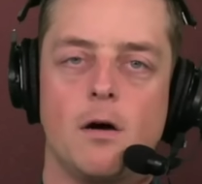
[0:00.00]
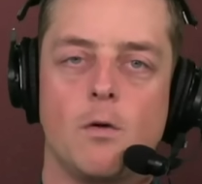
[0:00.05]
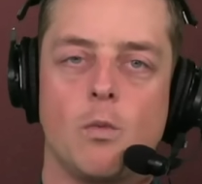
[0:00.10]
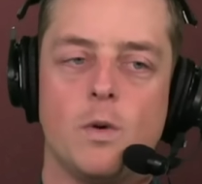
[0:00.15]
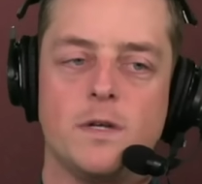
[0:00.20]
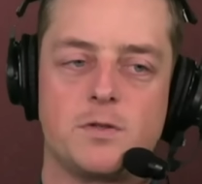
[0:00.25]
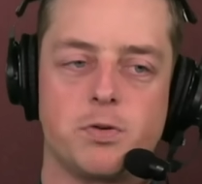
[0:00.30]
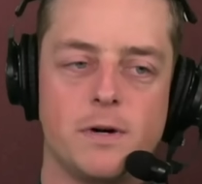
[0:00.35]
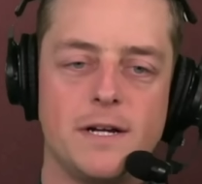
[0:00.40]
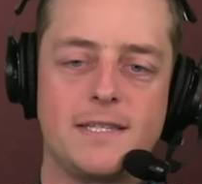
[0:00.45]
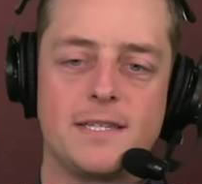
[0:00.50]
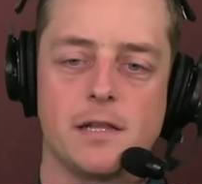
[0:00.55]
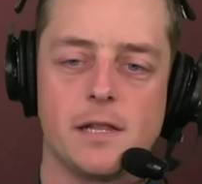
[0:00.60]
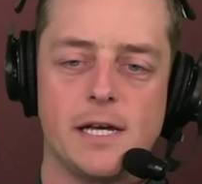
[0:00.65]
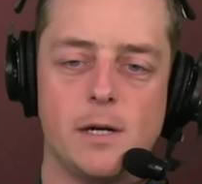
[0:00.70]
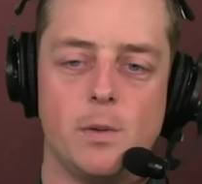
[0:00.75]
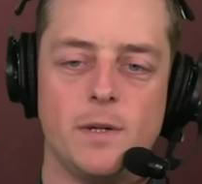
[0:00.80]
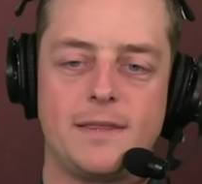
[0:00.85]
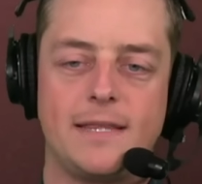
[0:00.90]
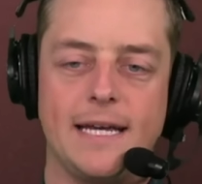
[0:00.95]
Was recently
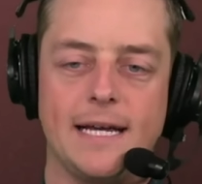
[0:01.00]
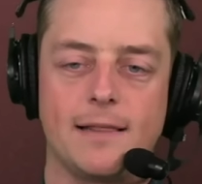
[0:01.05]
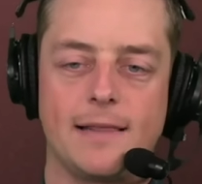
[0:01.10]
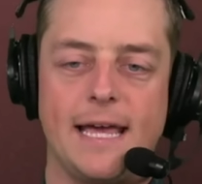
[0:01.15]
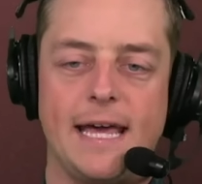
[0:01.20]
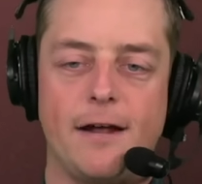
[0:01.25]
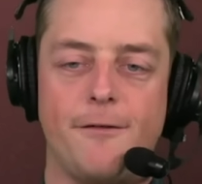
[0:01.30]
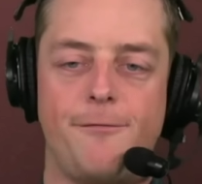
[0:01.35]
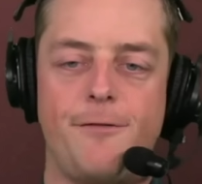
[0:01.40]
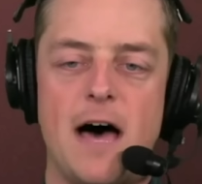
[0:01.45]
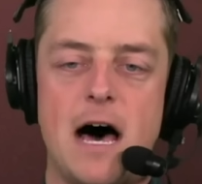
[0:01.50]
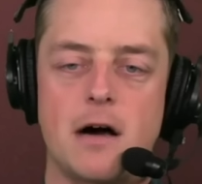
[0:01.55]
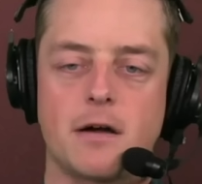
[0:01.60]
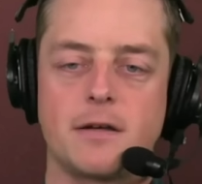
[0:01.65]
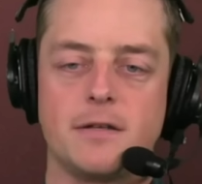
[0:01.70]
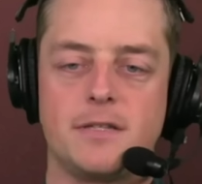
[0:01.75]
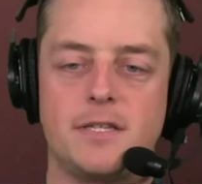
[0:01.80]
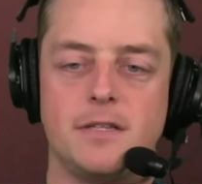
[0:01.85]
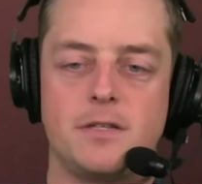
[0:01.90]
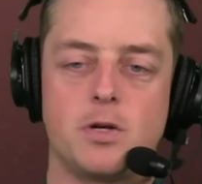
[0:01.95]
with the Atlanta
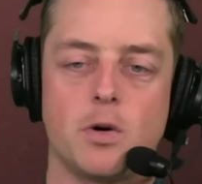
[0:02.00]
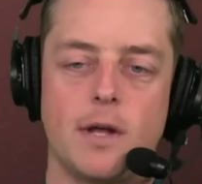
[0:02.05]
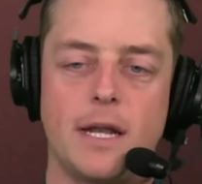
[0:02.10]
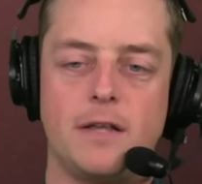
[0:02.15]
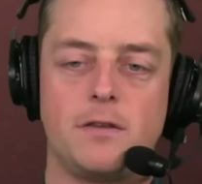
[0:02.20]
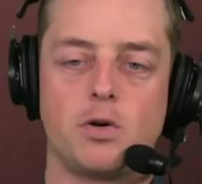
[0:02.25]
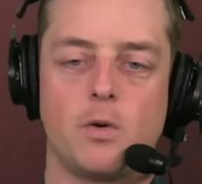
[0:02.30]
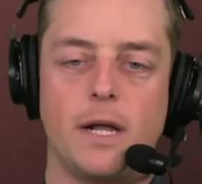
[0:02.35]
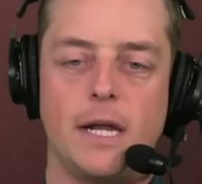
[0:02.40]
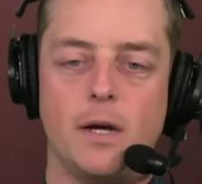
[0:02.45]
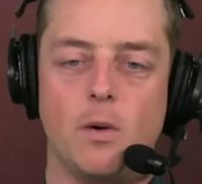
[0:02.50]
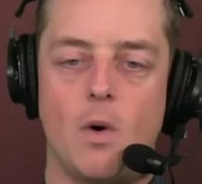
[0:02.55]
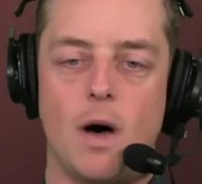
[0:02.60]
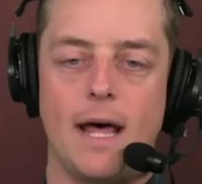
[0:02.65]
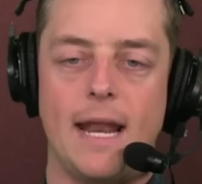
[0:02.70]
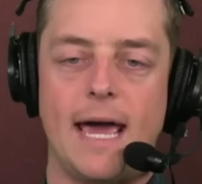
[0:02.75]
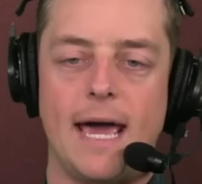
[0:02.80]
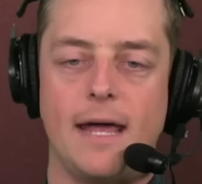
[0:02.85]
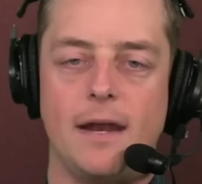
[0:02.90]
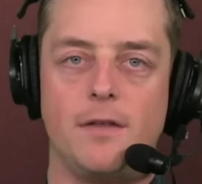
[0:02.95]
Falcons in twenty
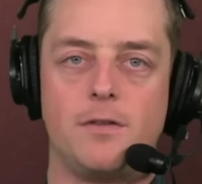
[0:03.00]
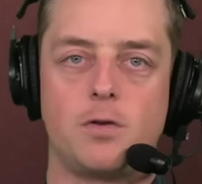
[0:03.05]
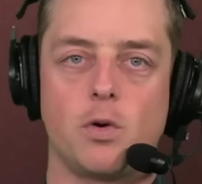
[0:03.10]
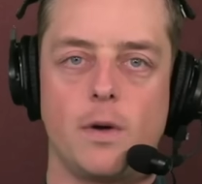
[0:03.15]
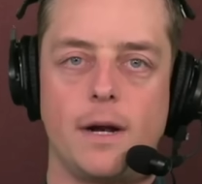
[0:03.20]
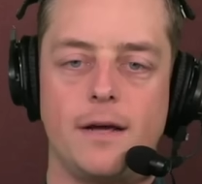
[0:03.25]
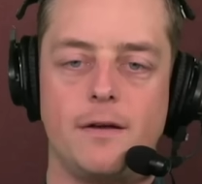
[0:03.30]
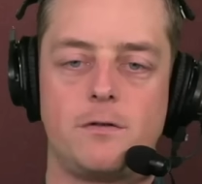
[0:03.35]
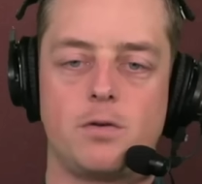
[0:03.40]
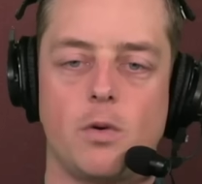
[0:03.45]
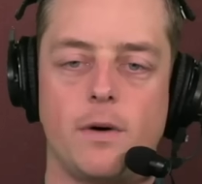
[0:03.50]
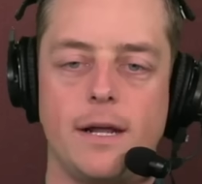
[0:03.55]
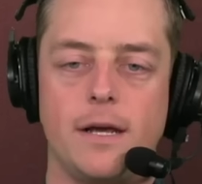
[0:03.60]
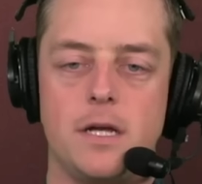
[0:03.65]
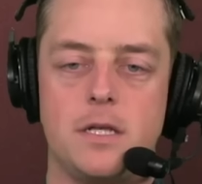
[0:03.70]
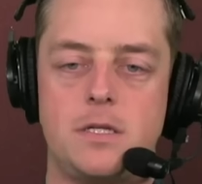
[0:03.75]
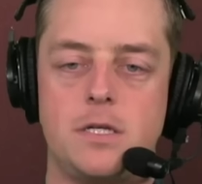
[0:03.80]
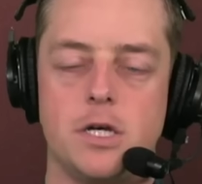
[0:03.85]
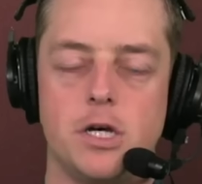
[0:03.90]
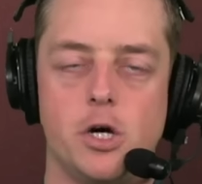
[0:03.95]
twenty-one and in twenty
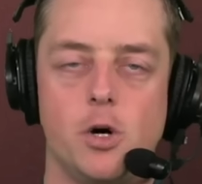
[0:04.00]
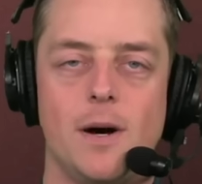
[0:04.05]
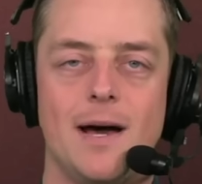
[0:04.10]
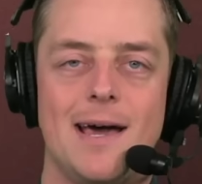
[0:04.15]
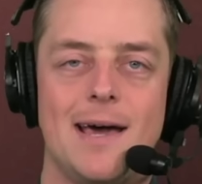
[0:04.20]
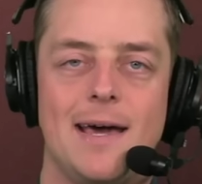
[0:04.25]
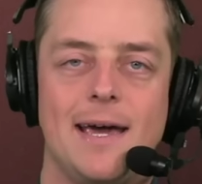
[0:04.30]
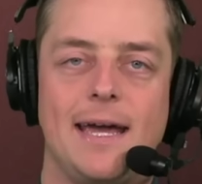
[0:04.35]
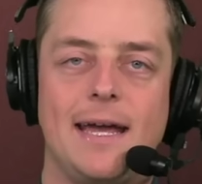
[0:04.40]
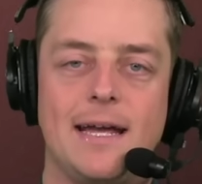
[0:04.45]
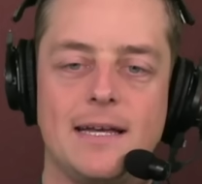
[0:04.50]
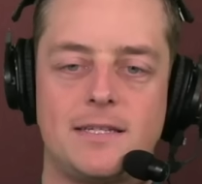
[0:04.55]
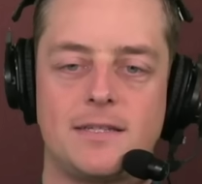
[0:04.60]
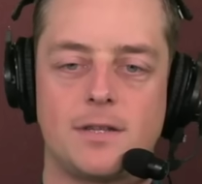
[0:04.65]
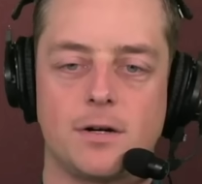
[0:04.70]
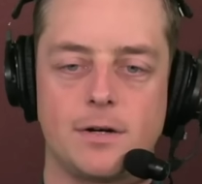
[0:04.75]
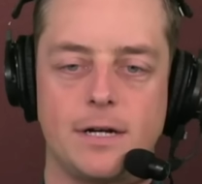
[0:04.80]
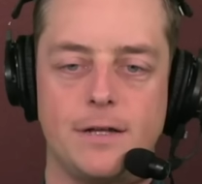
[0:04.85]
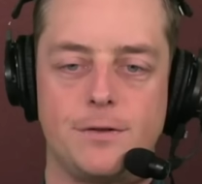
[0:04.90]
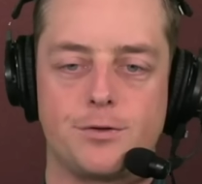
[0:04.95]
twenty-two. He is
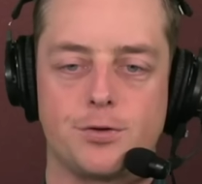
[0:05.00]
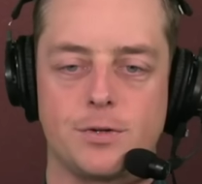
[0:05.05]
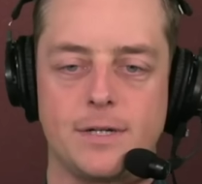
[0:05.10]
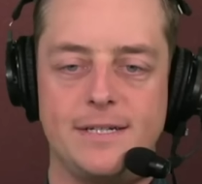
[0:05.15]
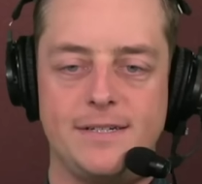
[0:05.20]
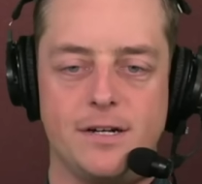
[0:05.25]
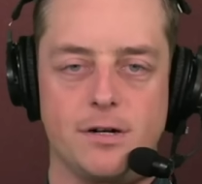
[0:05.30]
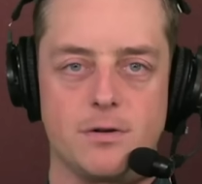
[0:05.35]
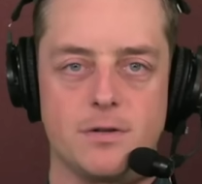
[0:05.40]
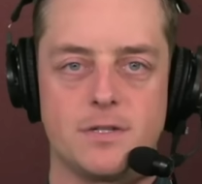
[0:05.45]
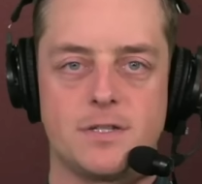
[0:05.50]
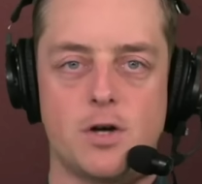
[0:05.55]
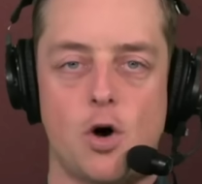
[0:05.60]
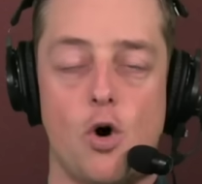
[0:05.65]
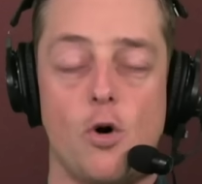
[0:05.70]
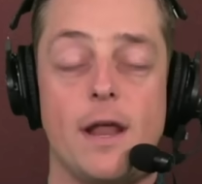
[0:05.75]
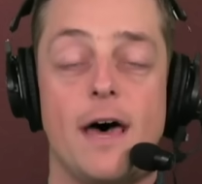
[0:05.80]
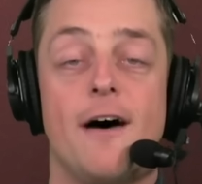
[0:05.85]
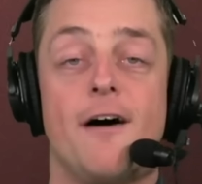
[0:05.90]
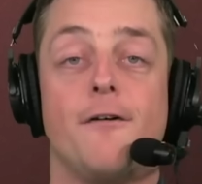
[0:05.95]
thirty-three years
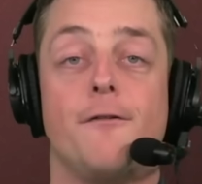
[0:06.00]
old.